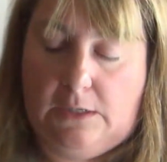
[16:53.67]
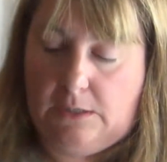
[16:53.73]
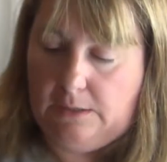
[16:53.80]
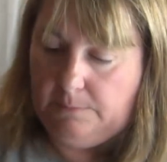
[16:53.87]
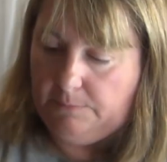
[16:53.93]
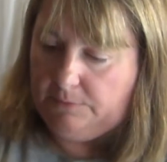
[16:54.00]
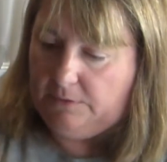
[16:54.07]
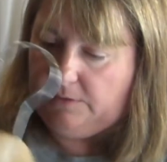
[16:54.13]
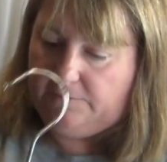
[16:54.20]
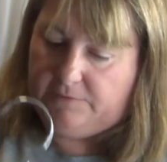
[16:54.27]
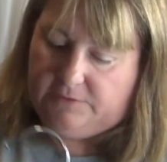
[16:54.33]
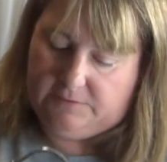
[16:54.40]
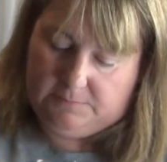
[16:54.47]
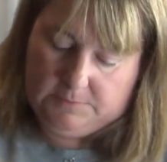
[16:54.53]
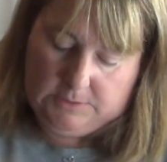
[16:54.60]
I believe
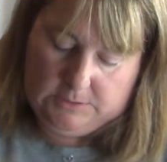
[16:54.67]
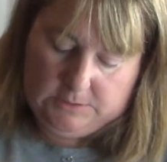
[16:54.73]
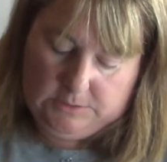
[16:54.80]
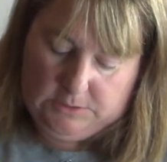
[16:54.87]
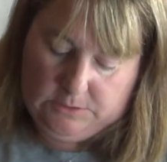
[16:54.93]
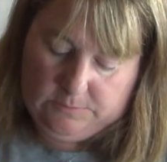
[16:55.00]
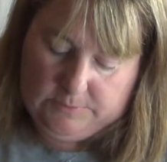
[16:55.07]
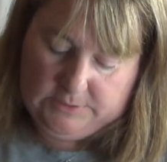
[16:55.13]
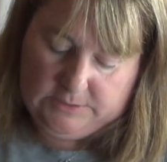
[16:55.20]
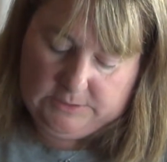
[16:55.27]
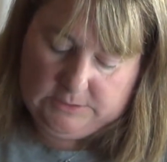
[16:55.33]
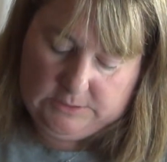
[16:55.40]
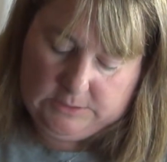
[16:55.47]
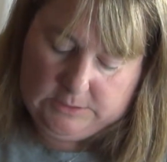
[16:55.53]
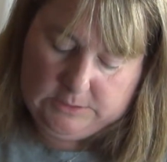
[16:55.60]
it's made in the
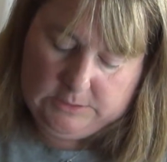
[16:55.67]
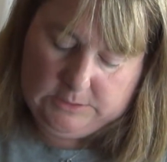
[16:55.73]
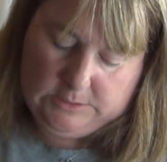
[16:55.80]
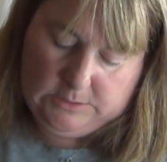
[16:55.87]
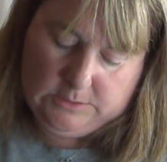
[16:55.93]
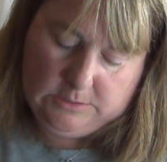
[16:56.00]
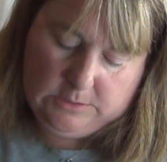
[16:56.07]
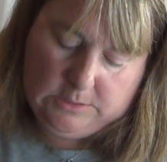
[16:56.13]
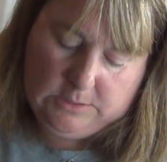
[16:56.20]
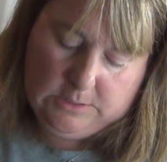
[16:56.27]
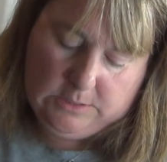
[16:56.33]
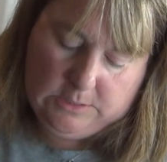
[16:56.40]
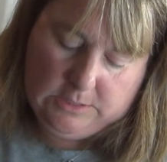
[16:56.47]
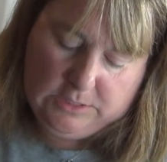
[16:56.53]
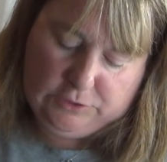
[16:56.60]
USA.
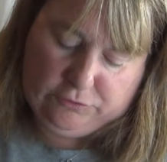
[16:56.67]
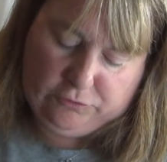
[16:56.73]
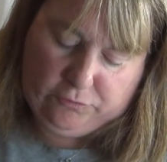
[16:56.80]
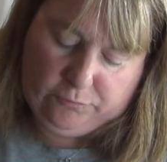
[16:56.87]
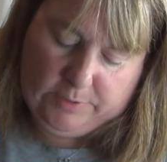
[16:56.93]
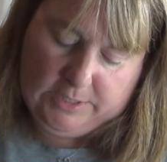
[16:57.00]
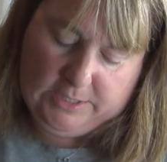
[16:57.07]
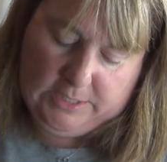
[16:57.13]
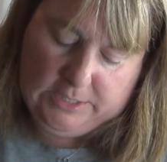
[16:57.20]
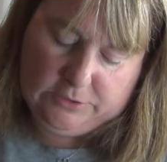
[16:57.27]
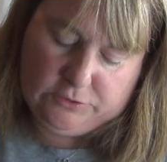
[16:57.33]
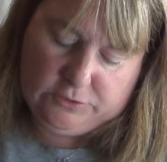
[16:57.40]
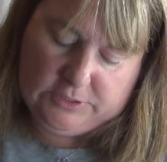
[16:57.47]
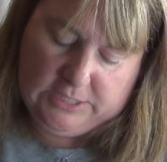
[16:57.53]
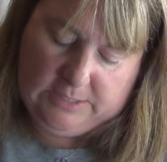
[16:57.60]
It's Great
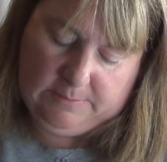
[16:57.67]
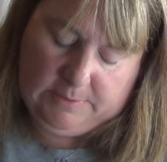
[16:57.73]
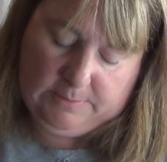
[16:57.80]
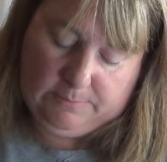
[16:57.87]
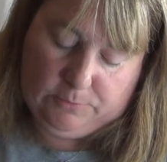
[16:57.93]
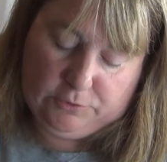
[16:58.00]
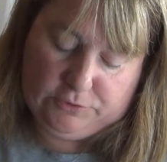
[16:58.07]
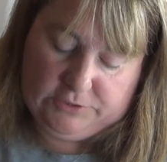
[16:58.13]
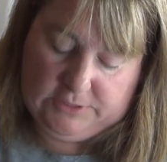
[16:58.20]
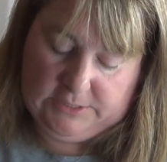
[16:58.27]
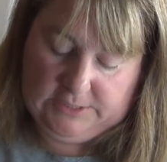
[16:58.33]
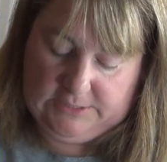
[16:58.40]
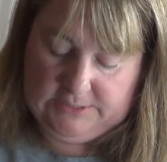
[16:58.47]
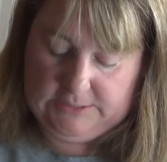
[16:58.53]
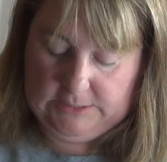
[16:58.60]
Entertainment
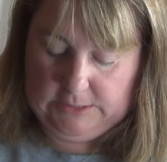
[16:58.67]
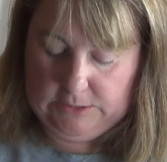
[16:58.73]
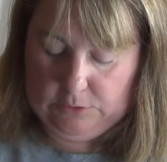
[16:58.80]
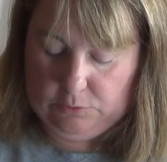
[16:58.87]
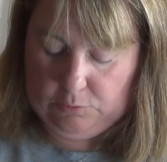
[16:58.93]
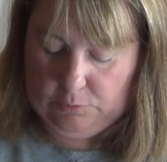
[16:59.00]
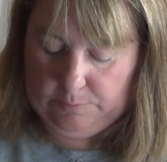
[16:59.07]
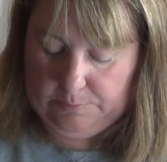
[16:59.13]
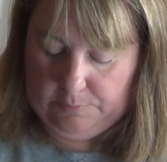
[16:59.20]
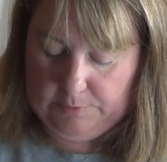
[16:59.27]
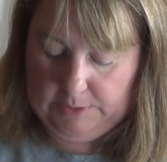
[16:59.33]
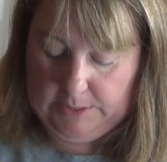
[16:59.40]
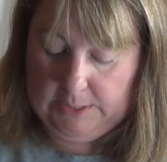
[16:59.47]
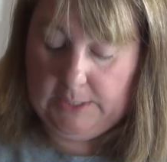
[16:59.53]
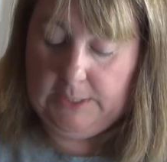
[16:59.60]
Merchandise
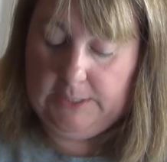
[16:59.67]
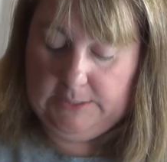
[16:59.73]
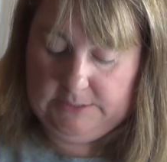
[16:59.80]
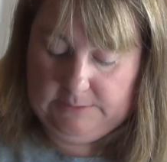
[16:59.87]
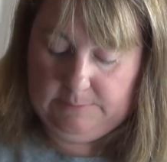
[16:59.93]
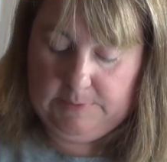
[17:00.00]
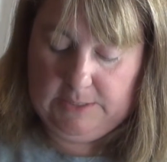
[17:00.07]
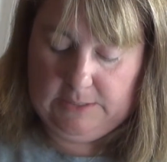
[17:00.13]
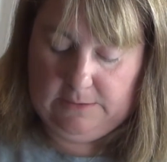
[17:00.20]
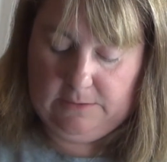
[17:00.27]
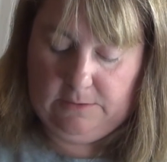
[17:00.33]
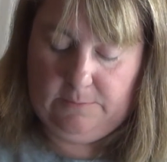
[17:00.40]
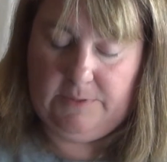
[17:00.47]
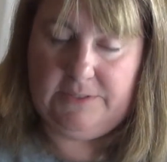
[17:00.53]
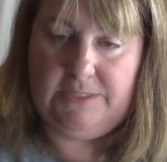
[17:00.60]
Incorporated. It is made in the
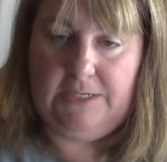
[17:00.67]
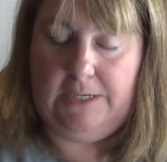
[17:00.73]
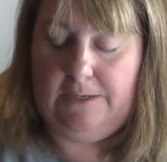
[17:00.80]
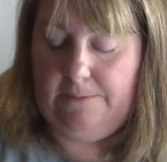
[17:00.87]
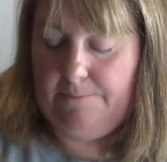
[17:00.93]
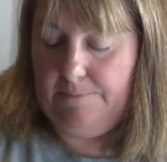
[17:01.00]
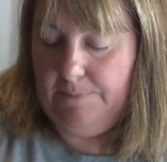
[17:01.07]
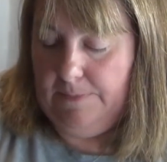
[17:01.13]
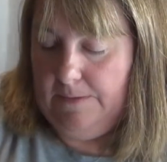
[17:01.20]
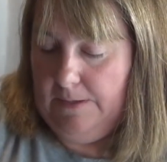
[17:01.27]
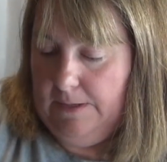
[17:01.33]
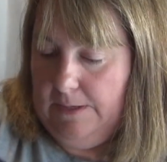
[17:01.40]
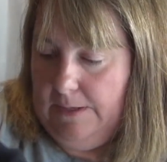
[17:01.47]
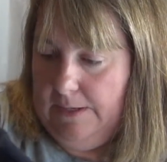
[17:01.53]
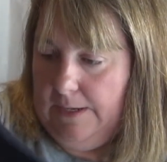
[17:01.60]
USA.
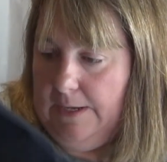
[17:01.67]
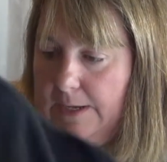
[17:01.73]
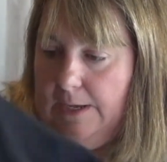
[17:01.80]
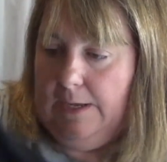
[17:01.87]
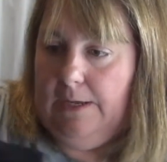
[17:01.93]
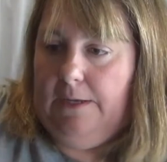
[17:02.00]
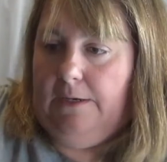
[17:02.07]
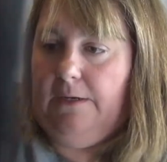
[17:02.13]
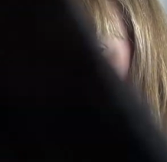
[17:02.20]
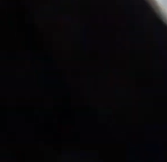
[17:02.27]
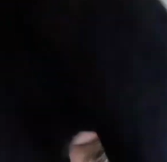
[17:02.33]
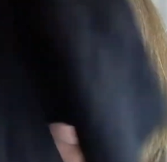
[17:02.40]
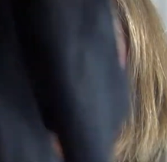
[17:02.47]
And it is